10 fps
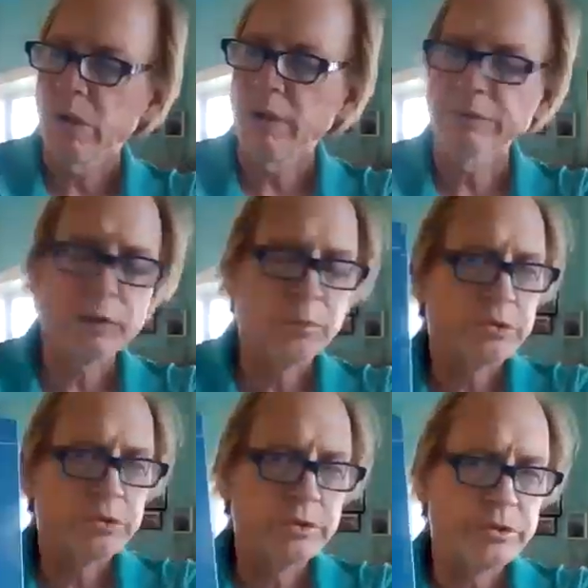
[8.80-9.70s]
of
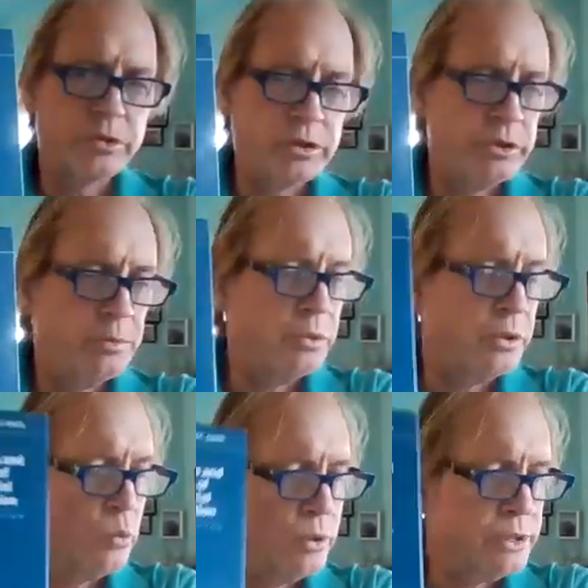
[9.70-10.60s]
Commercial Construction book.
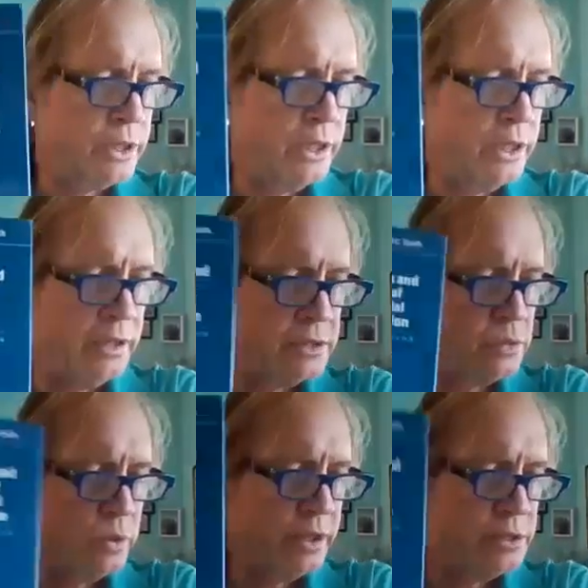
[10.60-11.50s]
Once again, this is
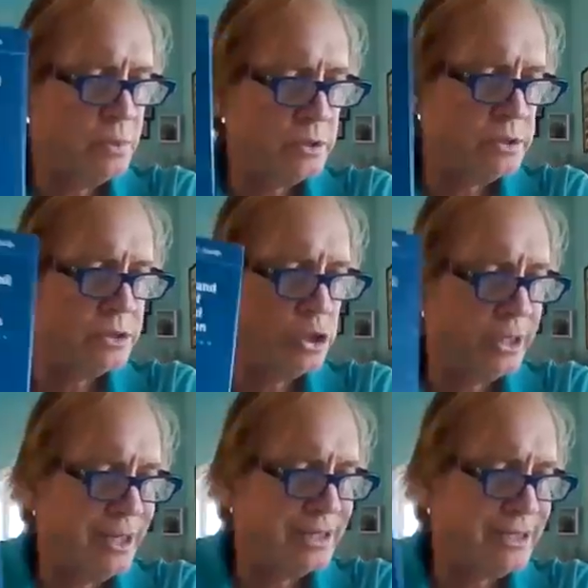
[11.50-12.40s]
one of these books that you
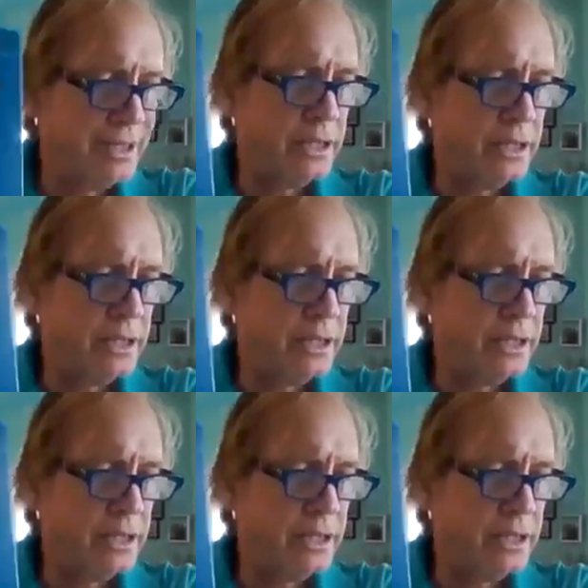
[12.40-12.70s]
cannot take